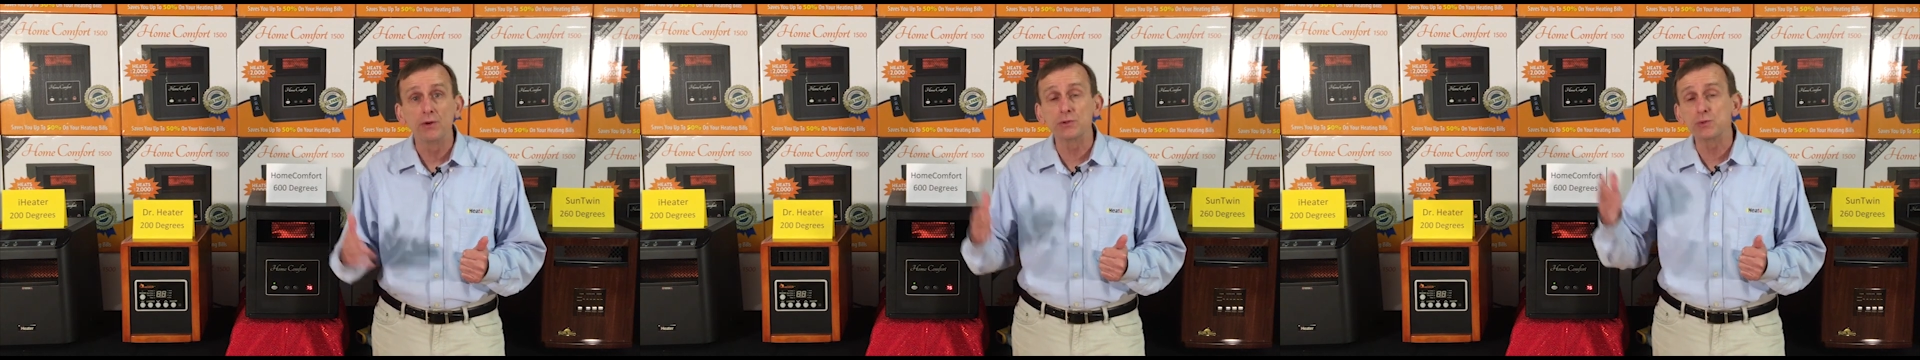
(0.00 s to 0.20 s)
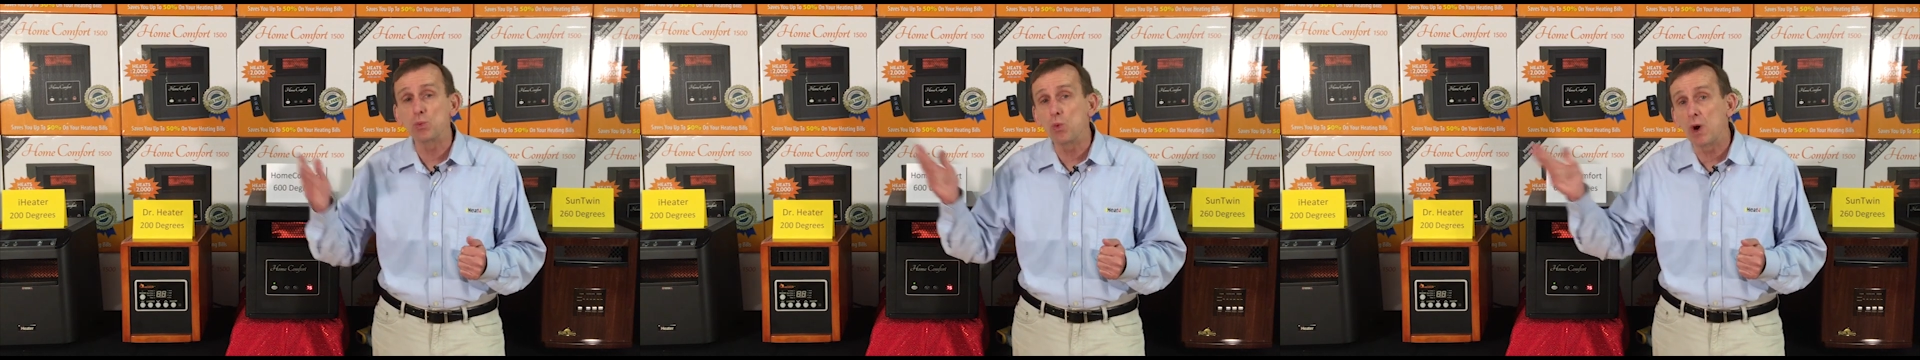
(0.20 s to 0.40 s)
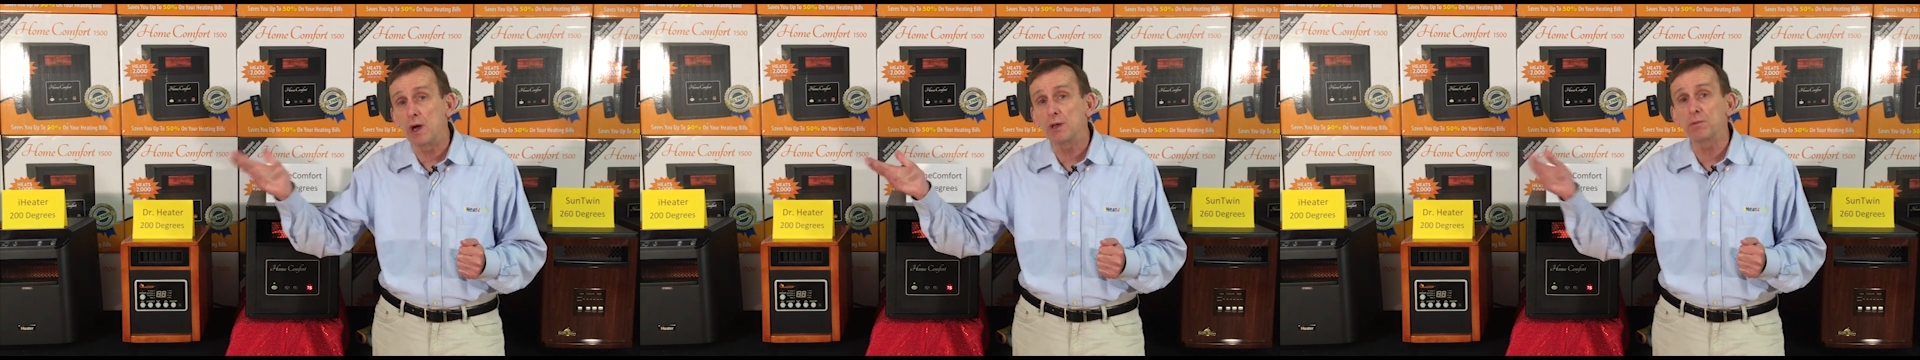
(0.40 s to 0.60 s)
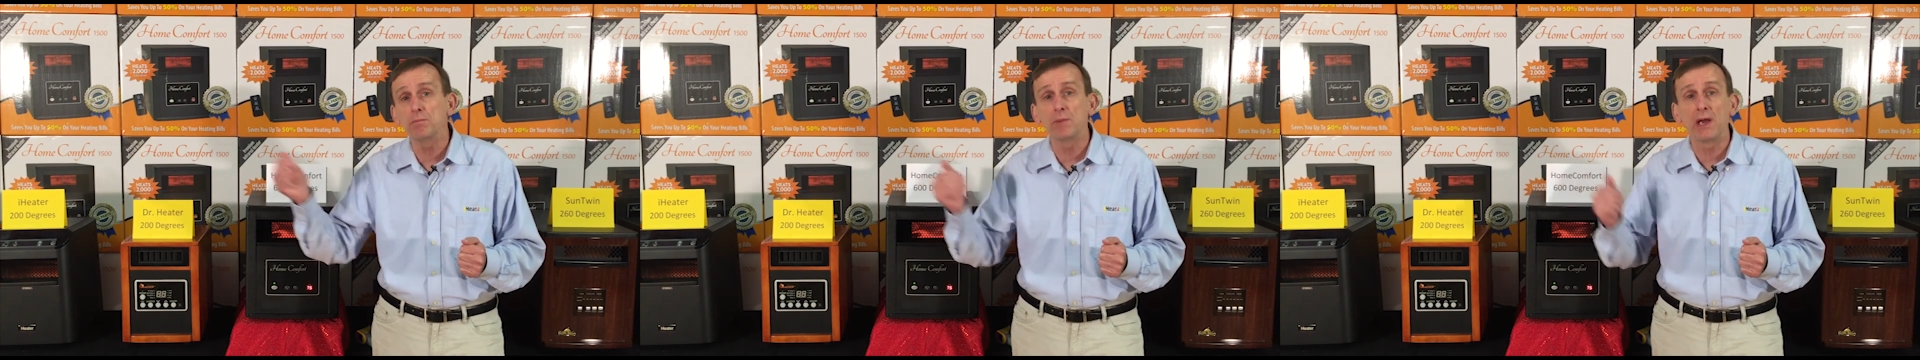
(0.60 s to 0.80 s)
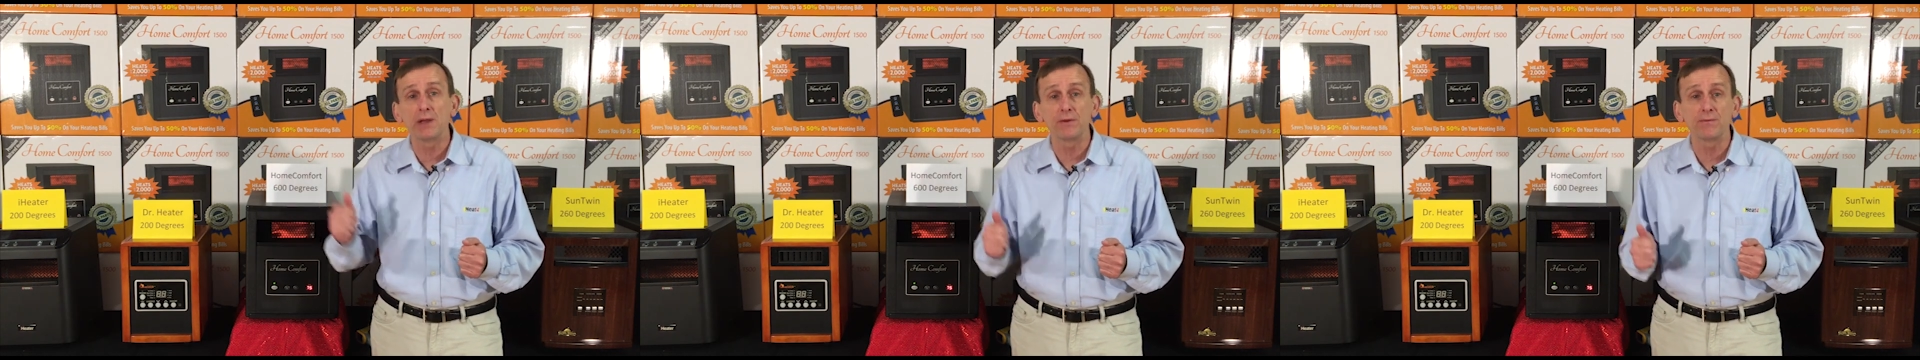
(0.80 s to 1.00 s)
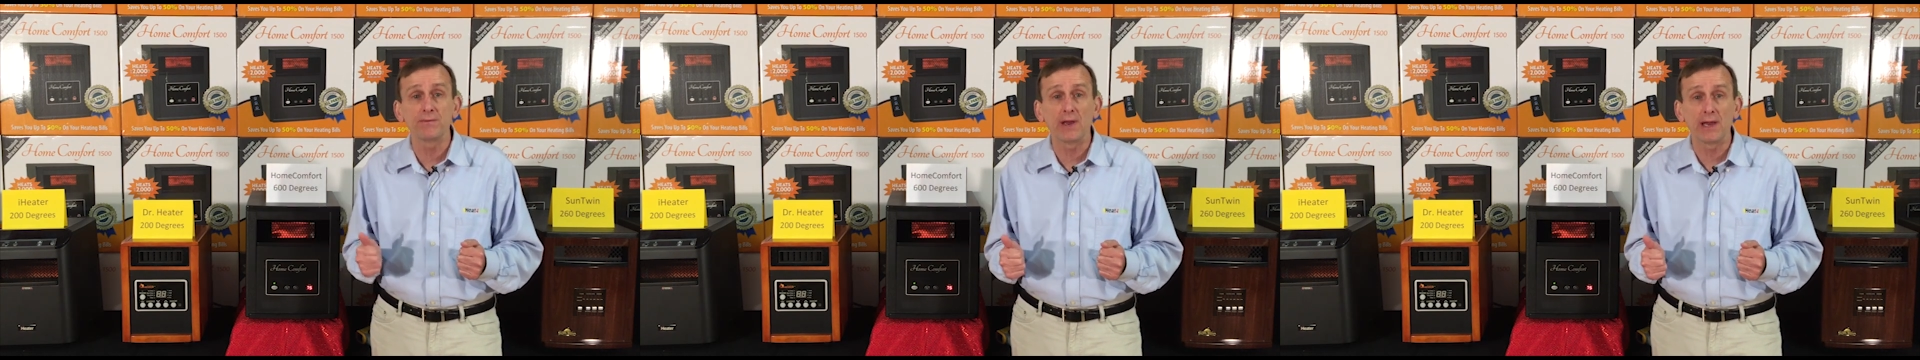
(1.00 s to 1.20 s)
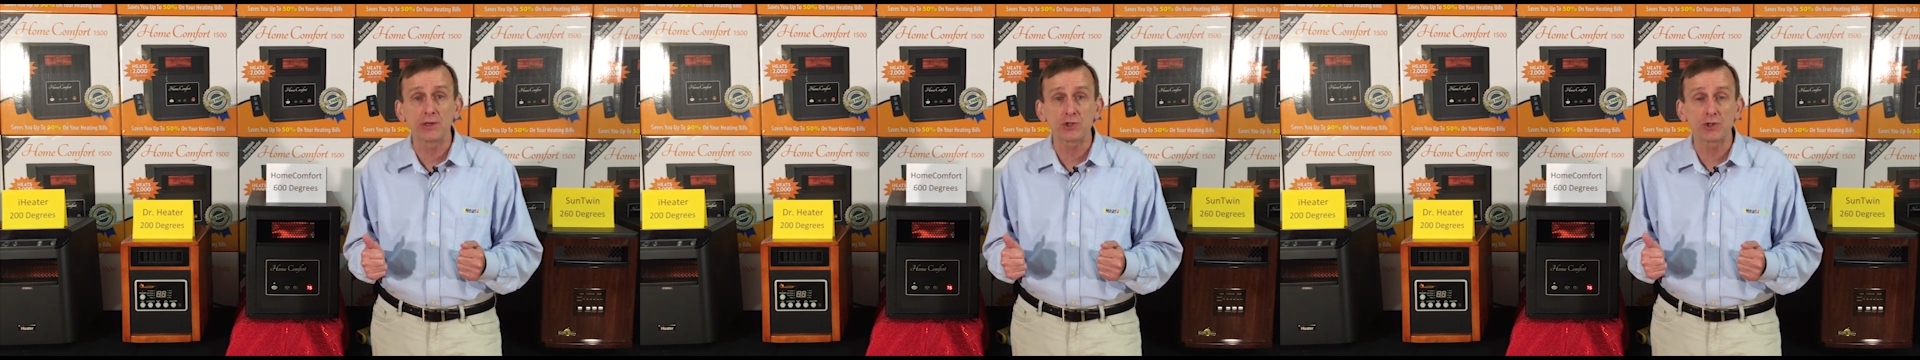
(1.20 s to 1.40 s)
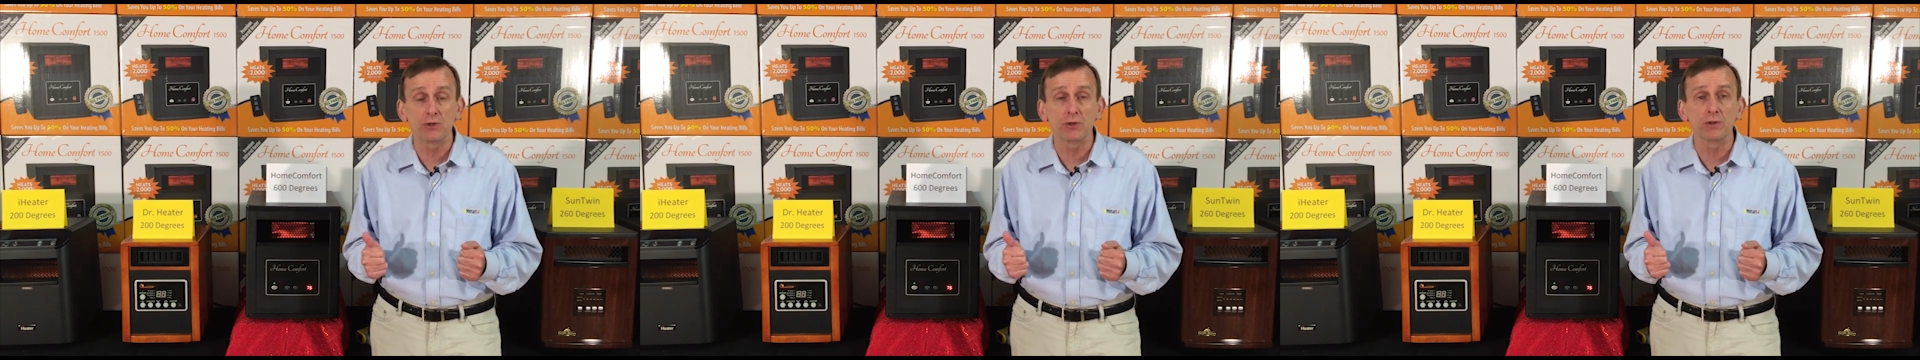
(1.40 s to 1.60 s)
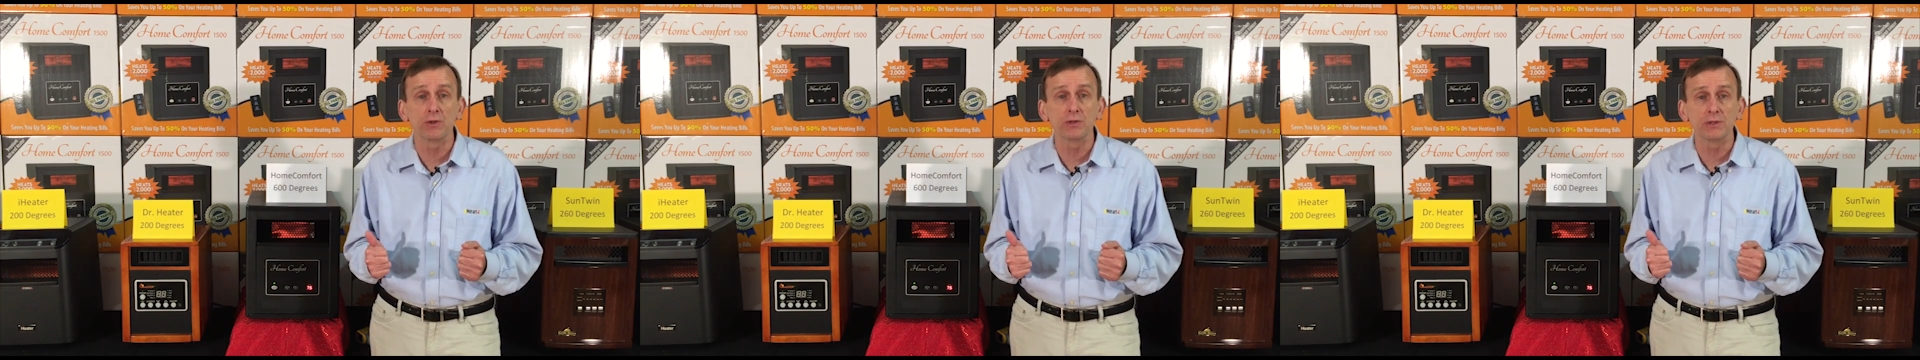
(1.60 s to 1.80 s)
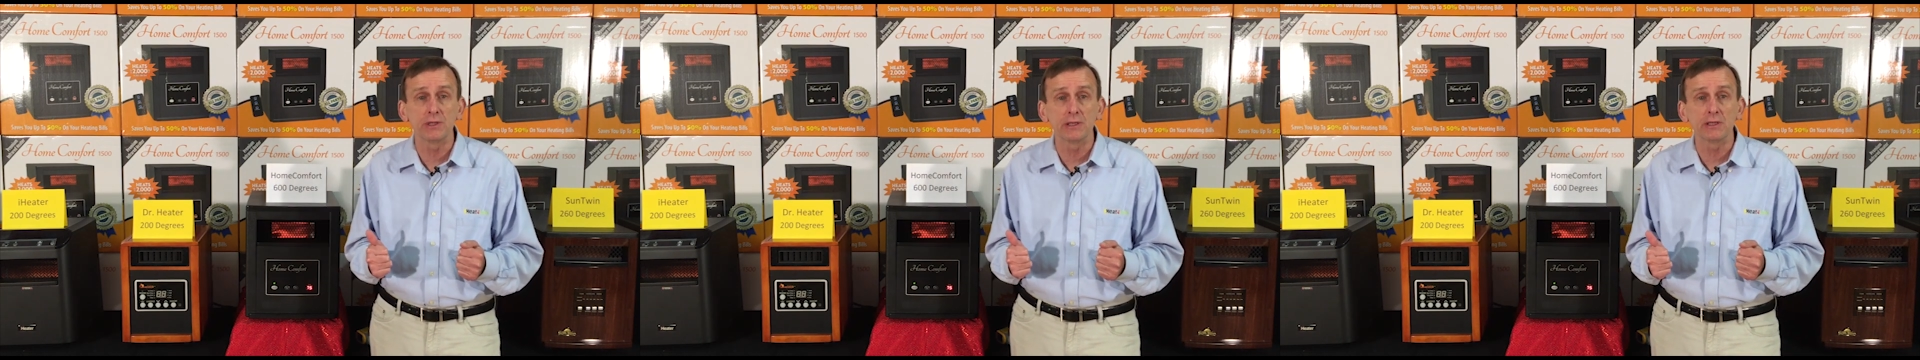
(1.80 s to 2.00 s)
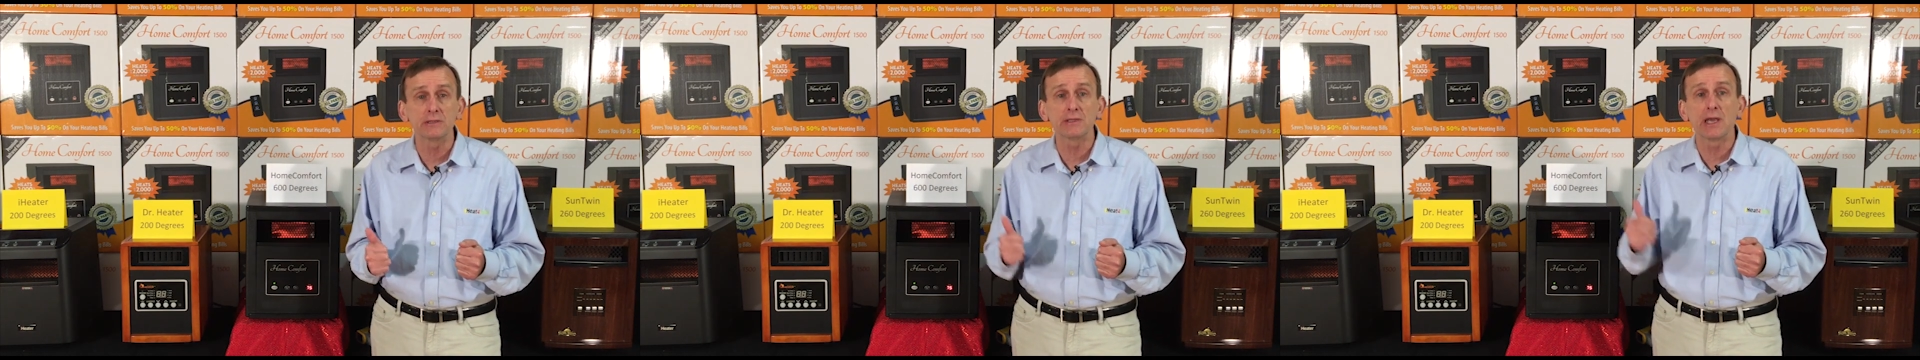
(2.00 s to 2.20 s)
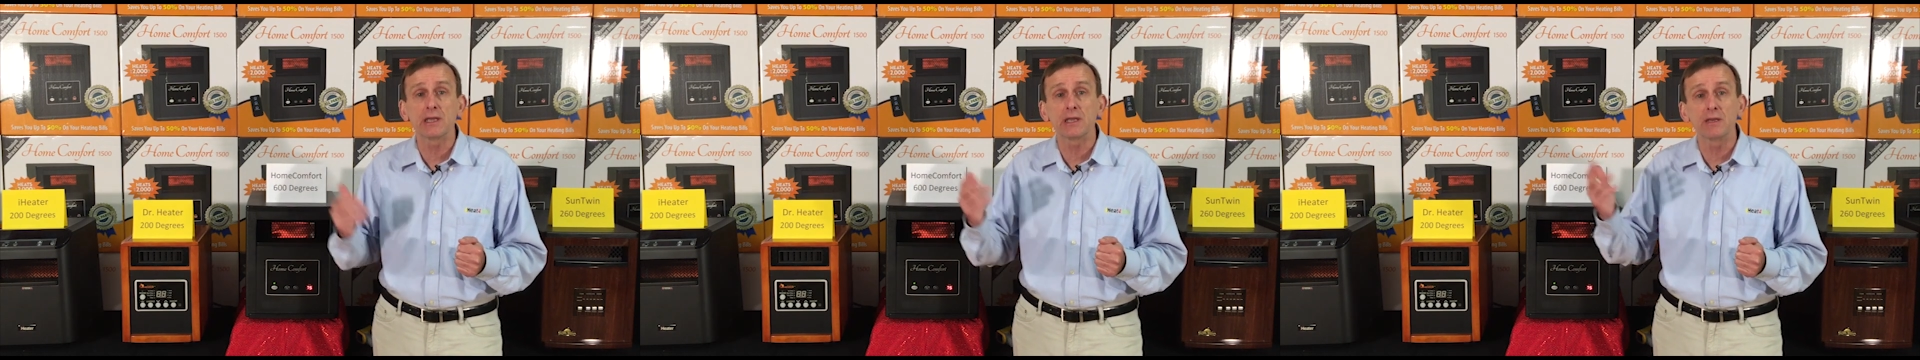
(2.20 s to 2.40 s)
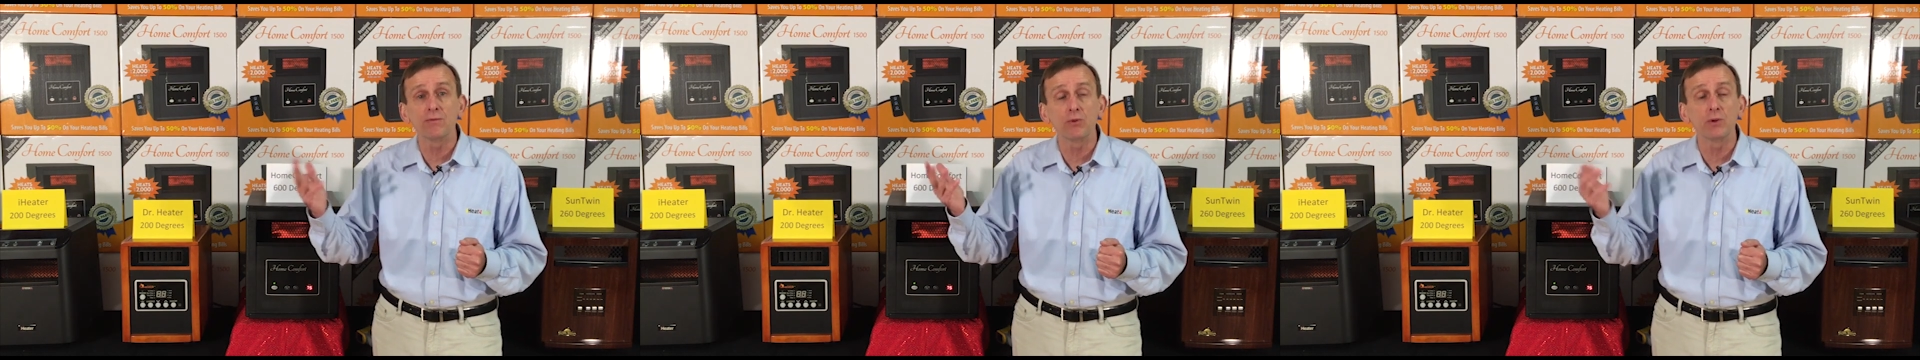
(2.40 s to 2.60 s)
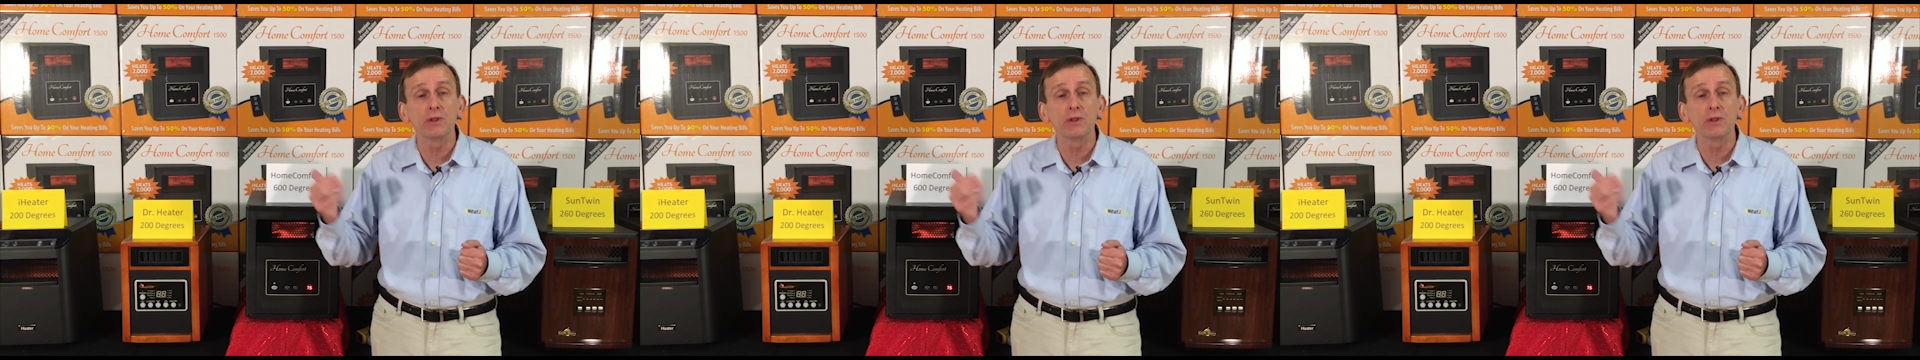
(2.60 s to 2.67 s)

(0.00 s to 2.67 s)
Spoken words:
There's one manufacturer that the executive